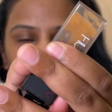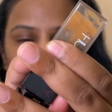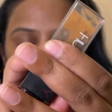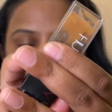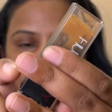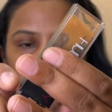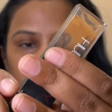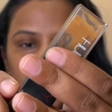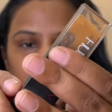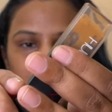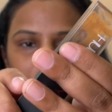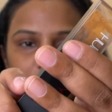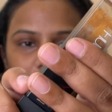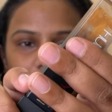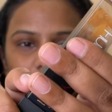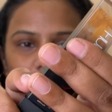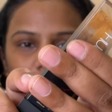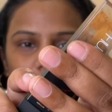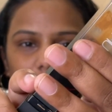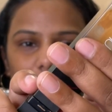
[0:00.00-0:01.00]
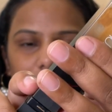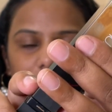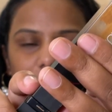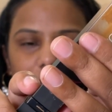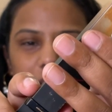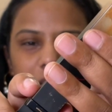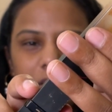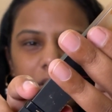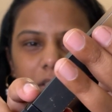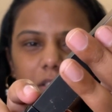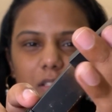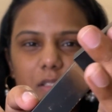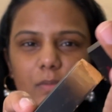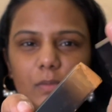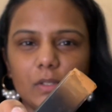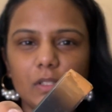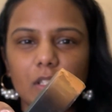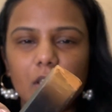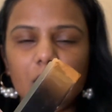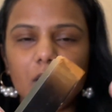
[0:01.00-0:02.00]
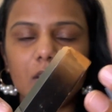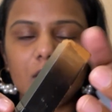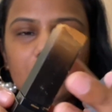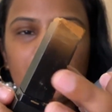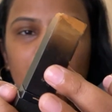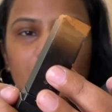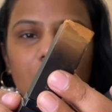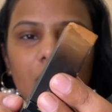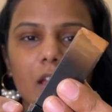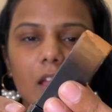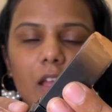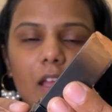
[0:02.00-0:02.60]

open this out like this. It is pretty easy,